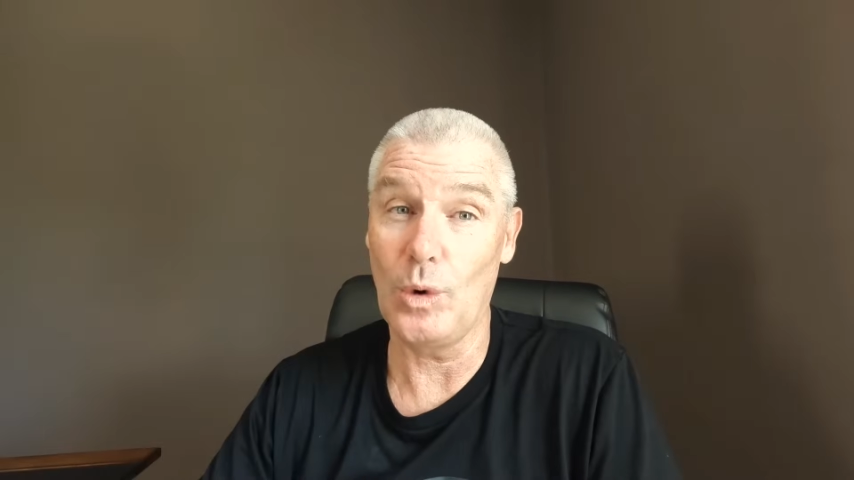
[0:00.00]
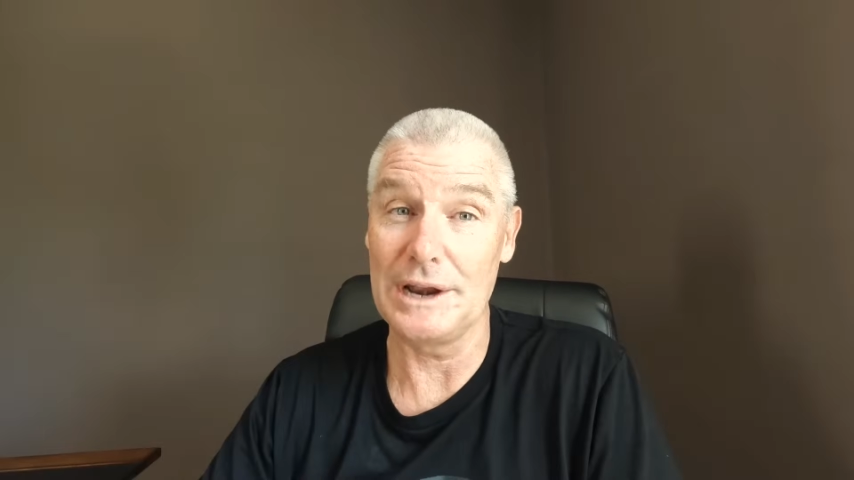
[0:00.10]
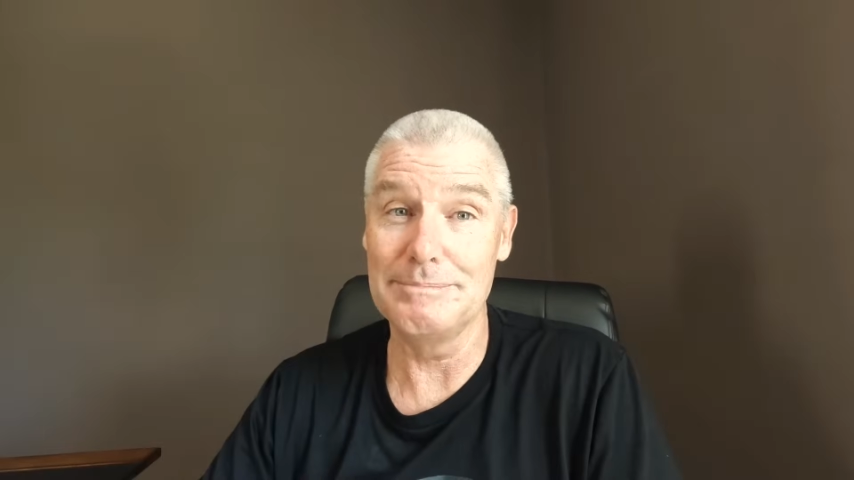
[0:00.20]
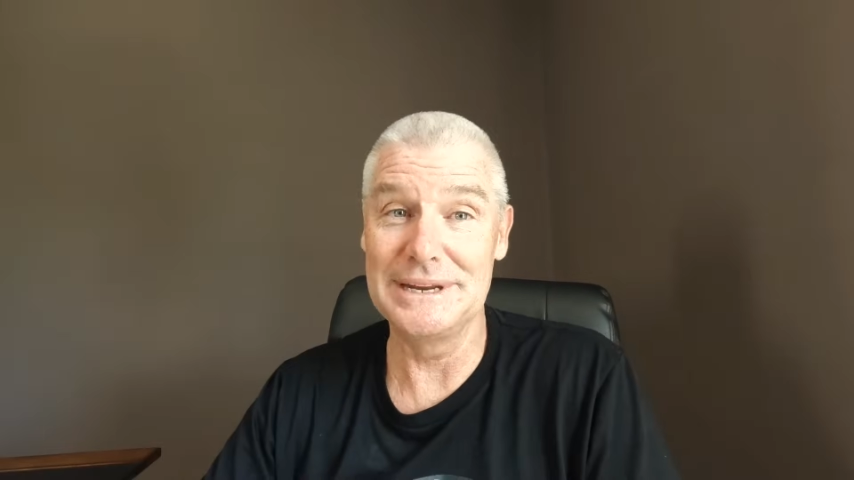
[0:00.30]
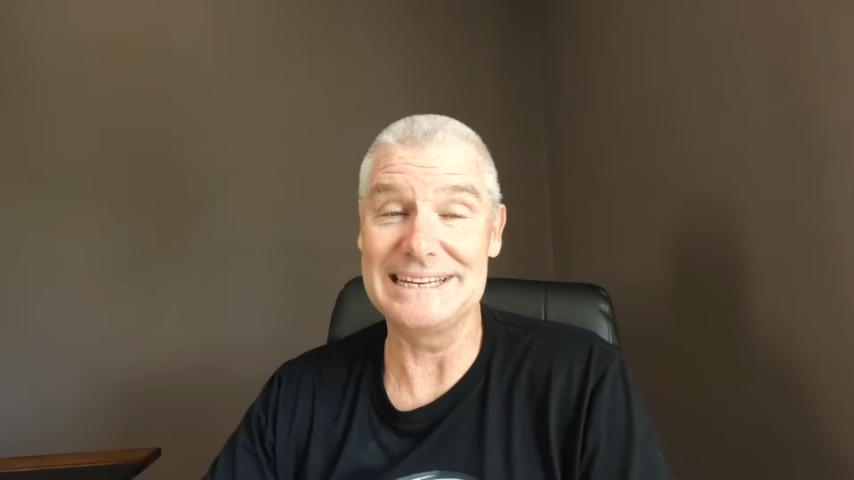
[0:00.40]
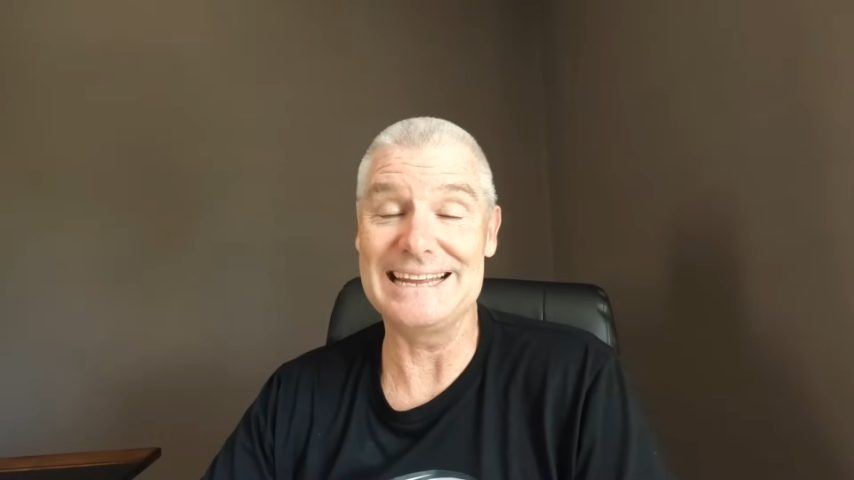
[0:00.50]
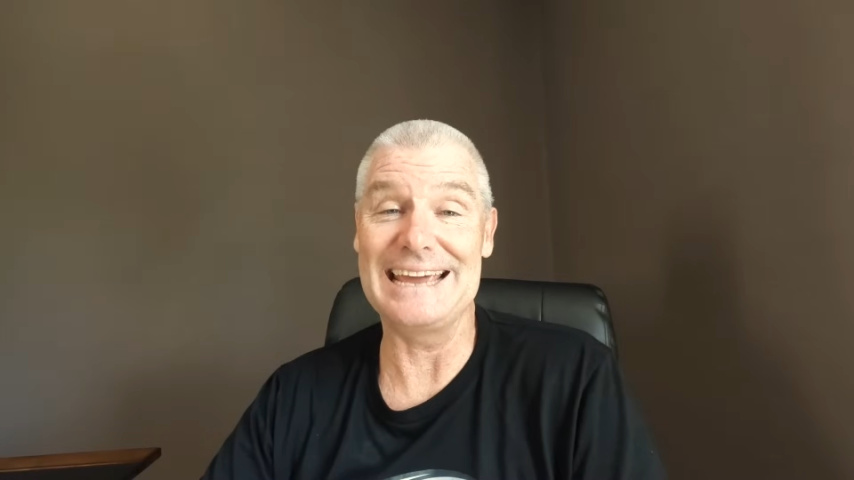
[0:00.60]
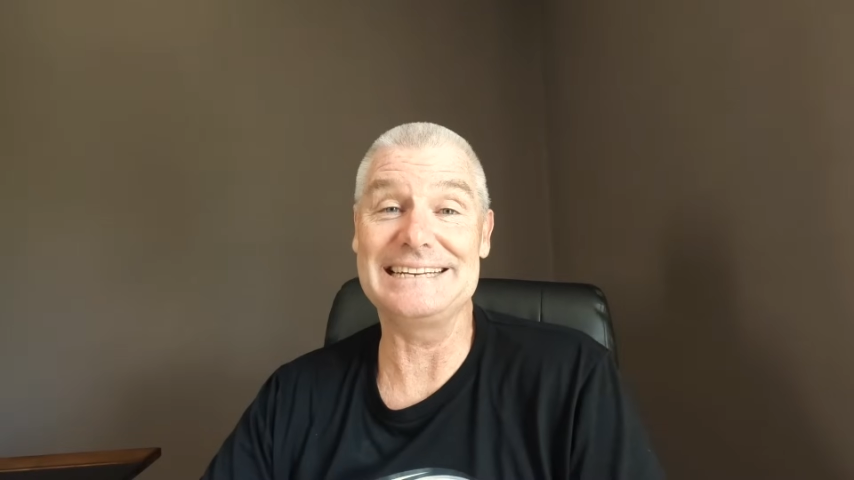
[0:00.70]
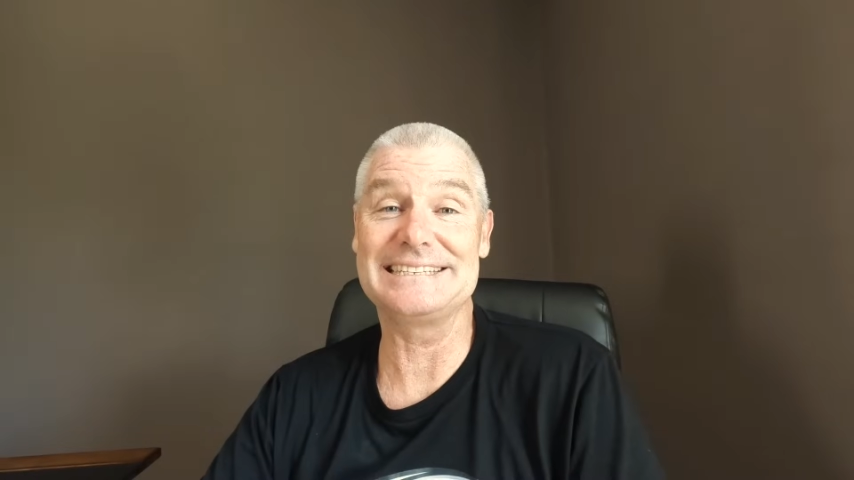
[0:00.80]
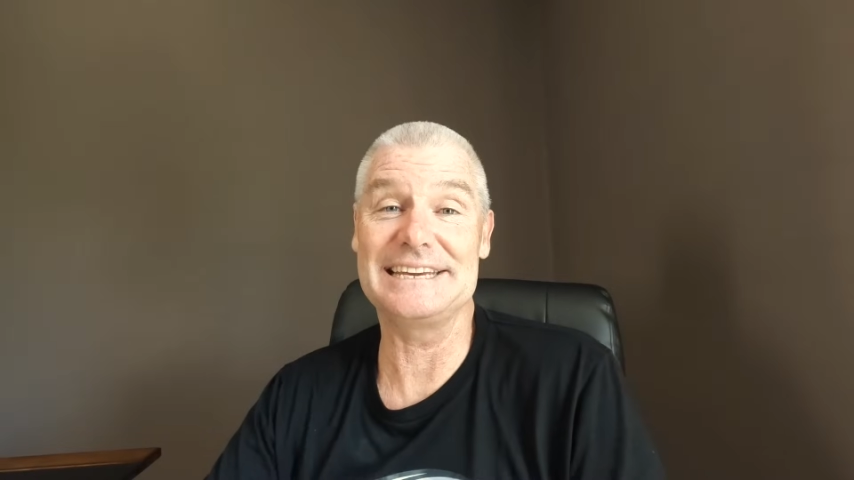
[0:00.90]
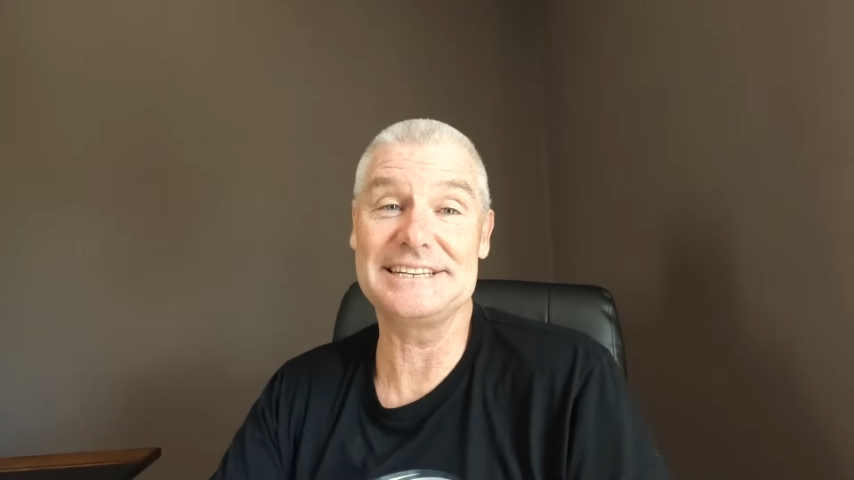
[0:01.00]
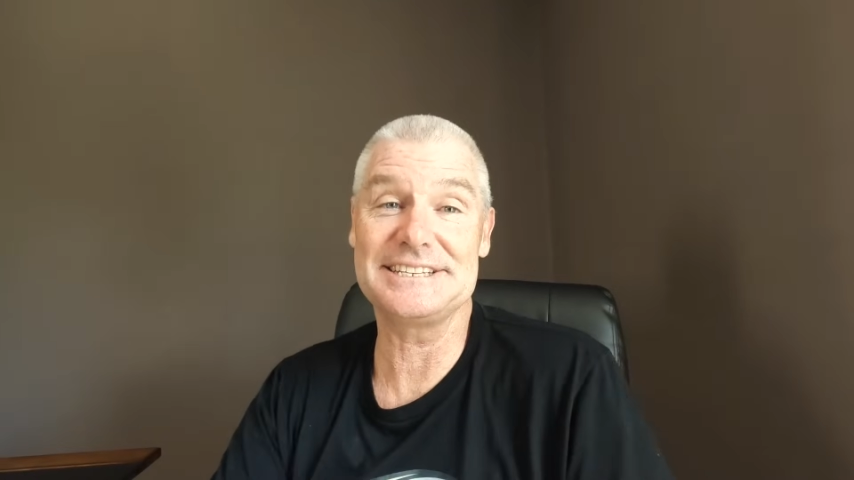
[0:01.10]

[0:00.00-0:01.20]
1 minute and 10